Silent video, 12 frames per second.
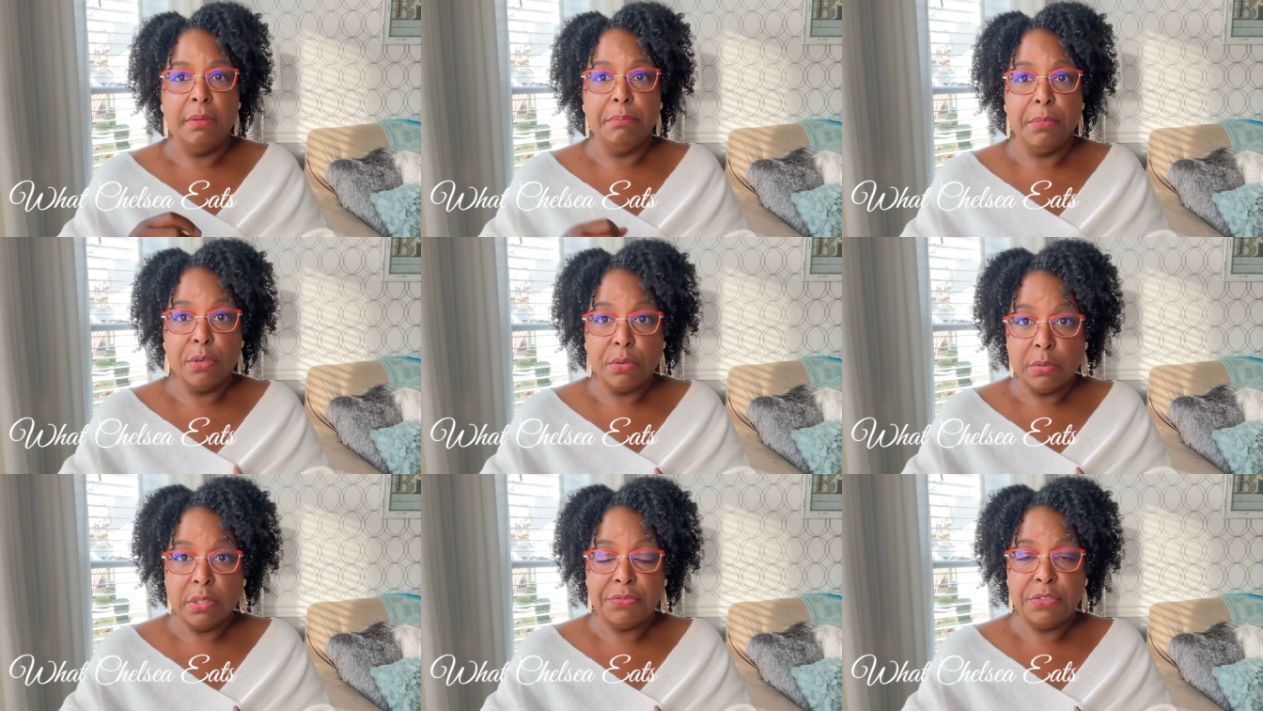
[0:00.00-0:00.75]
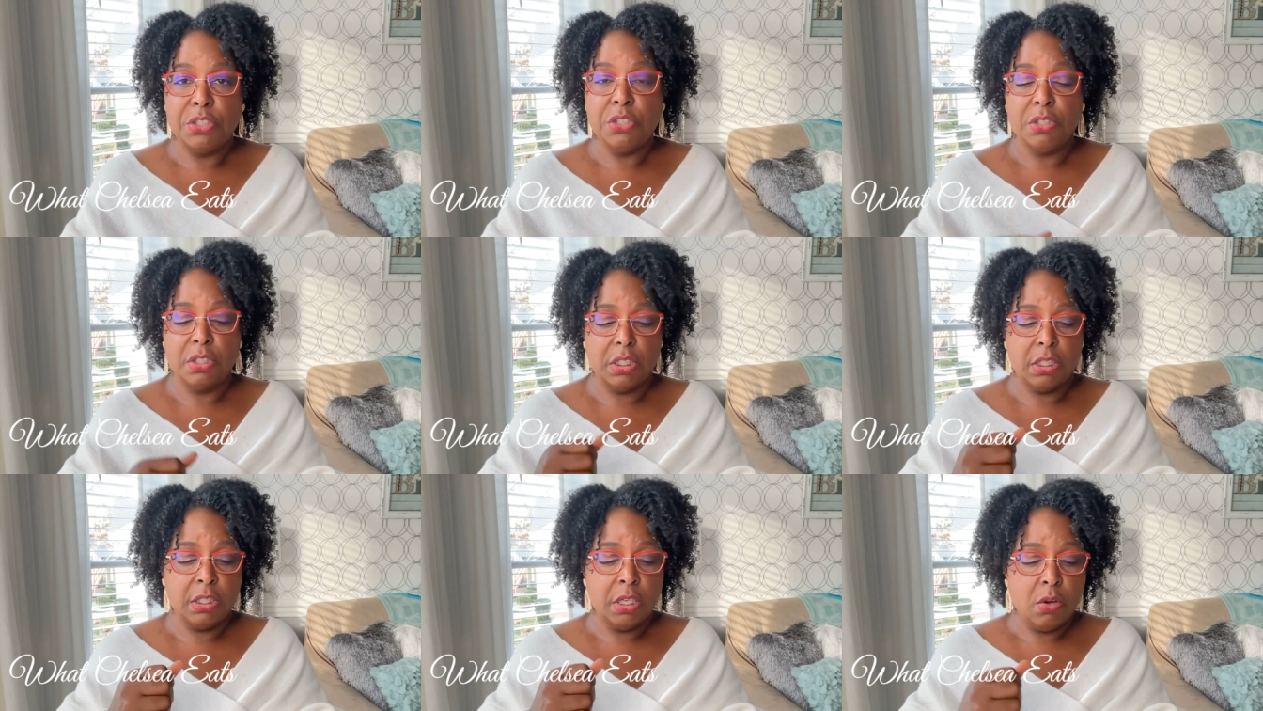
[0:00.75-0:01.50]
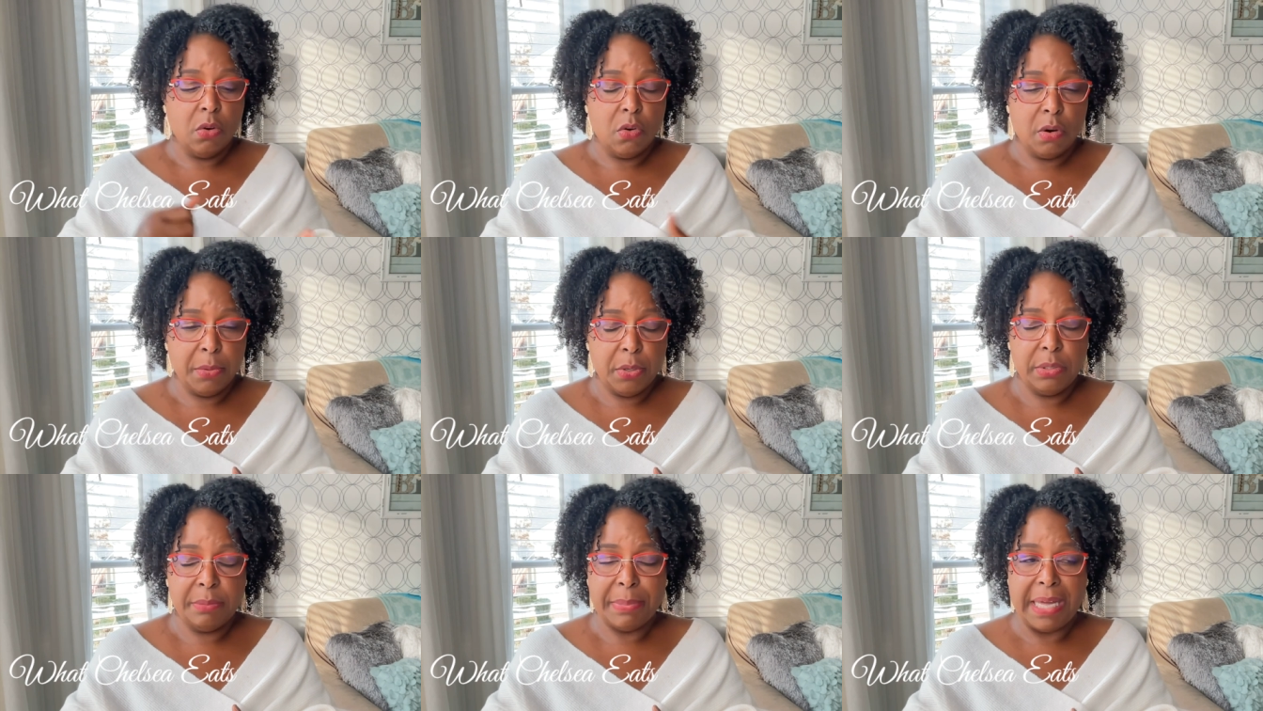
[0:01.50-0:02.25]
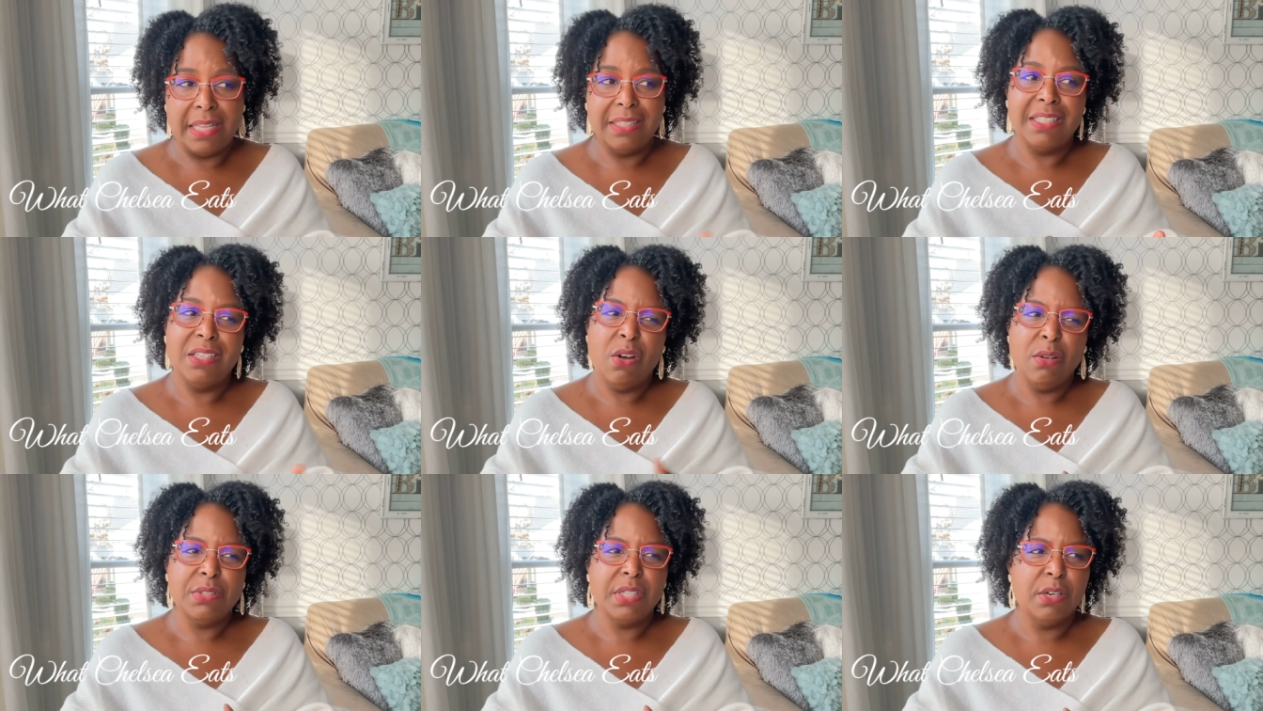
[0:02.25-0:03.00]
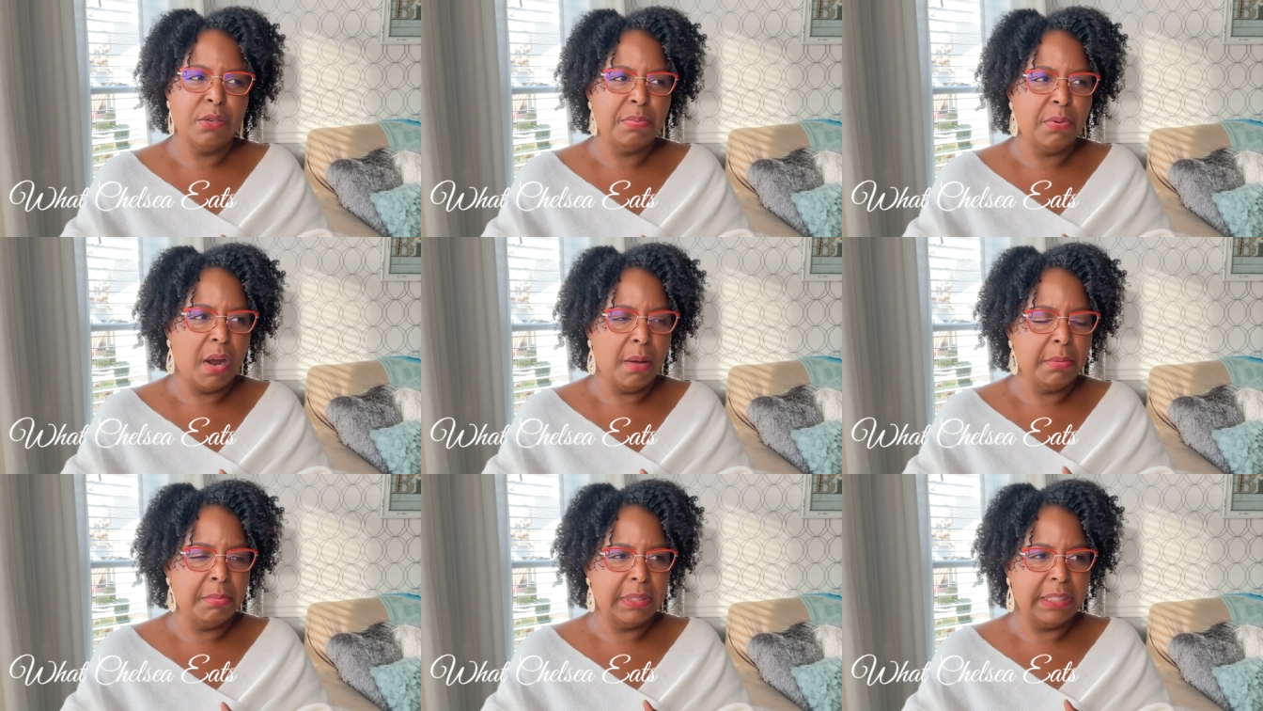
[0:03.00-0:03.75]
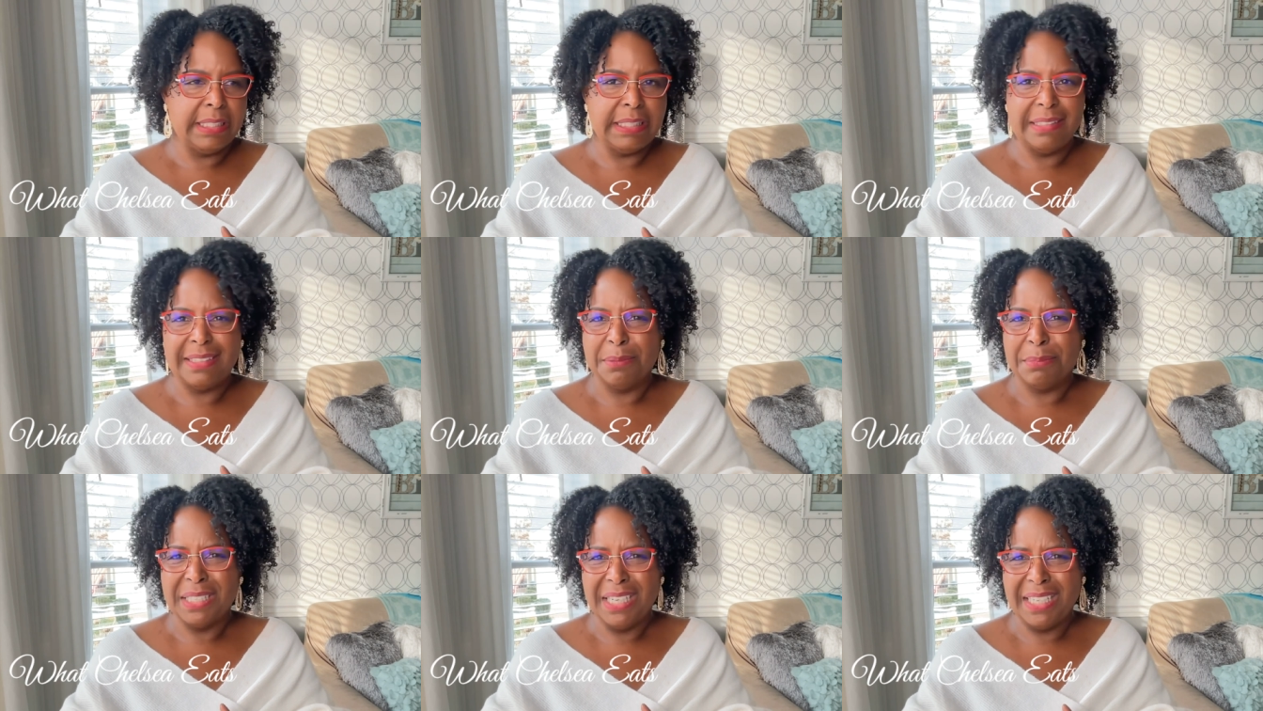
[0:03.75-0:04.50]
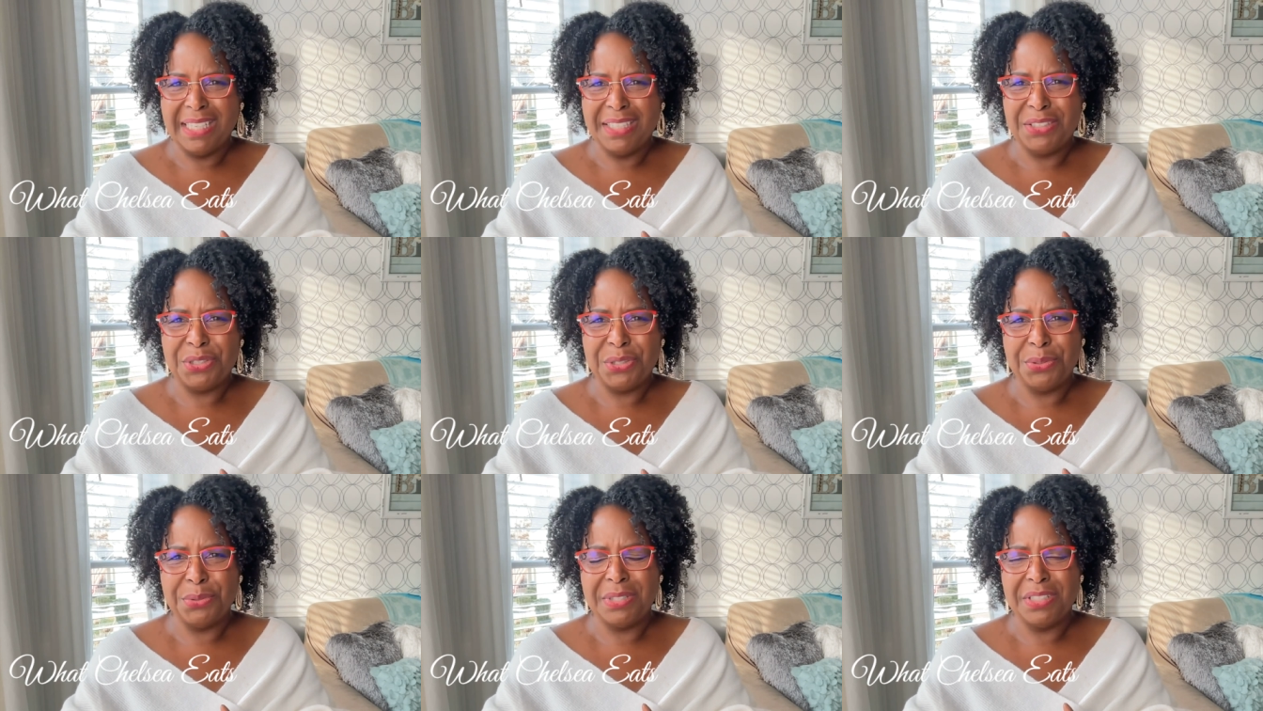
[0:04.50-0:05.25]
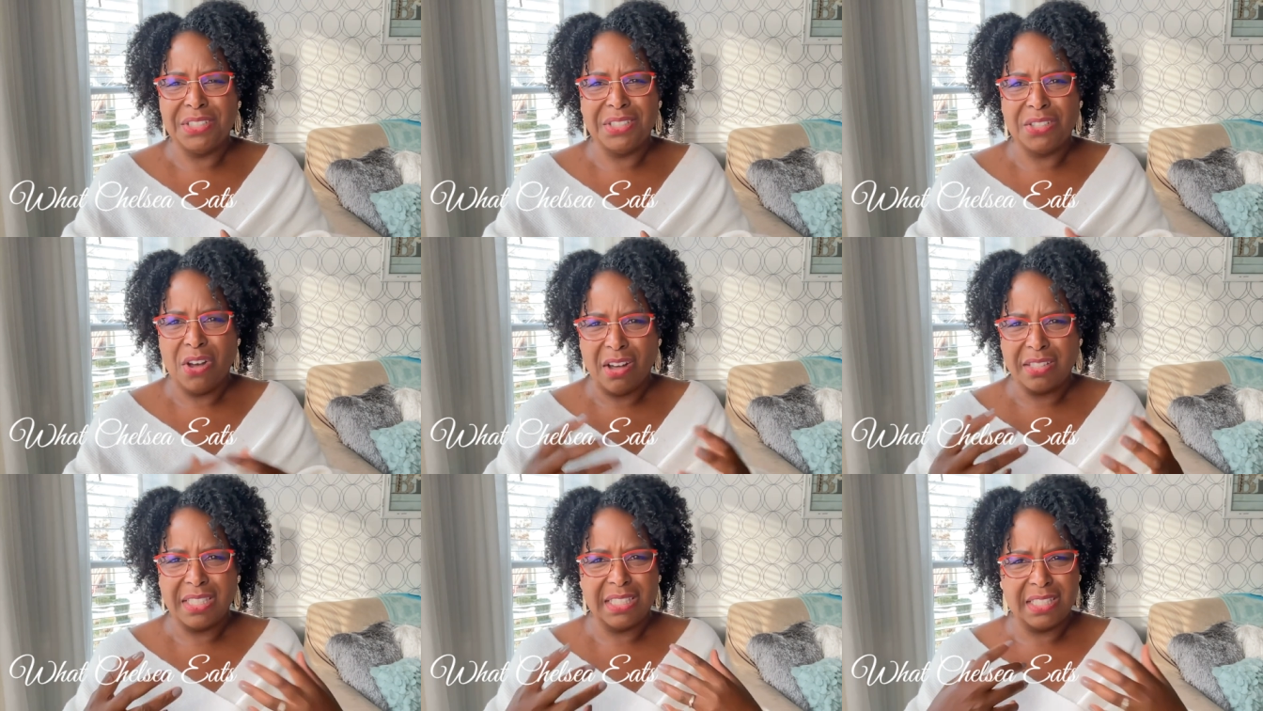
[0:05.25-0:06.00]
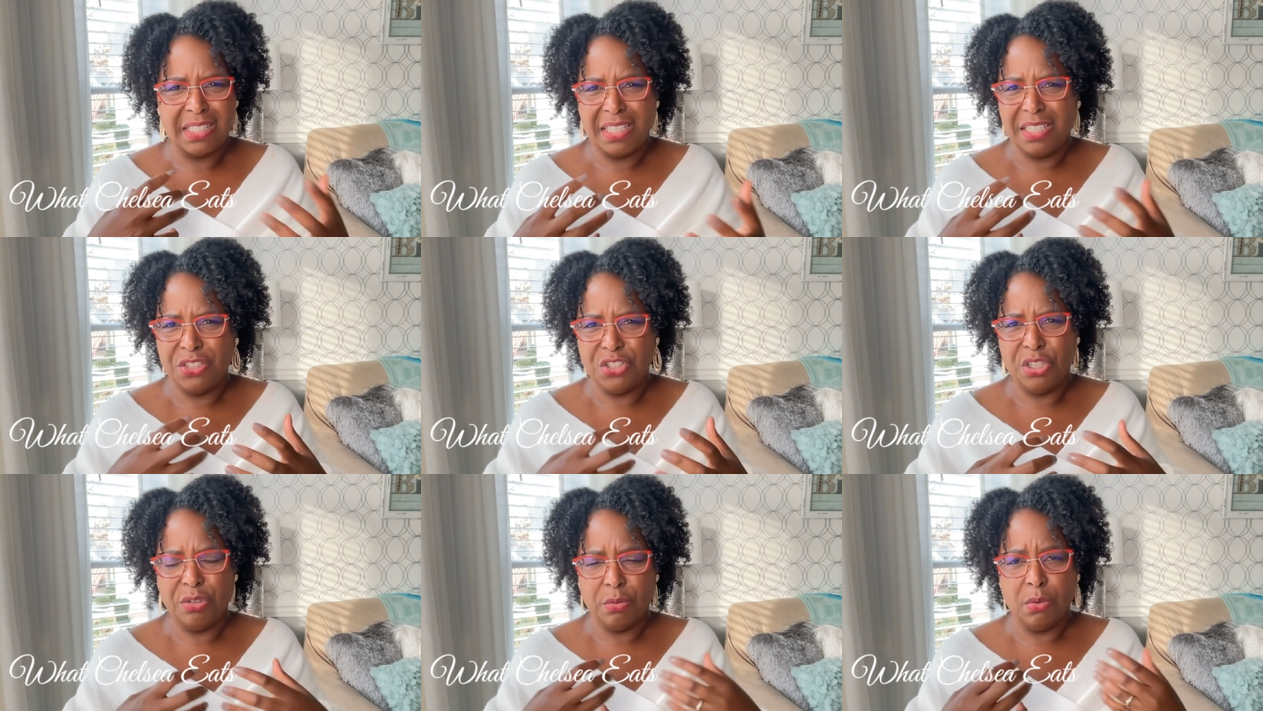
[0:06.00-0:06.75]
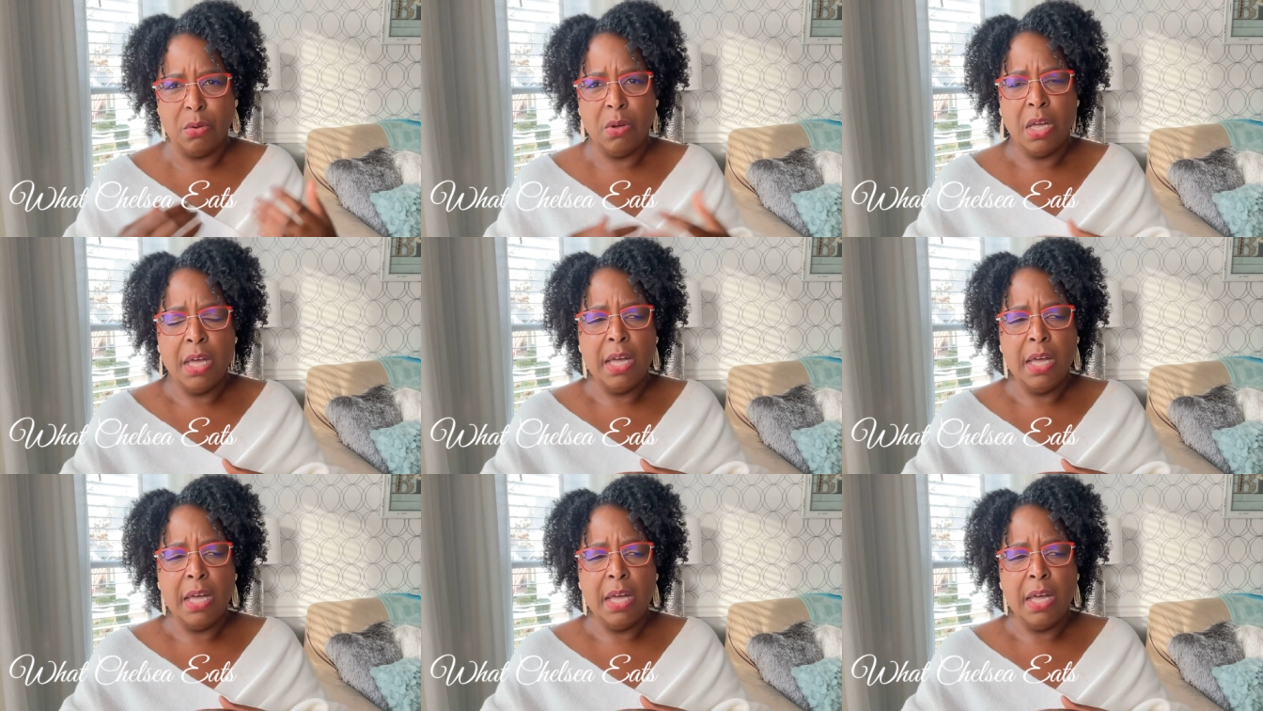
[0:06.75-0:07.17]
Mineral deficiency, hormone imbalance, and also probably some gut issues and just toxicity in general.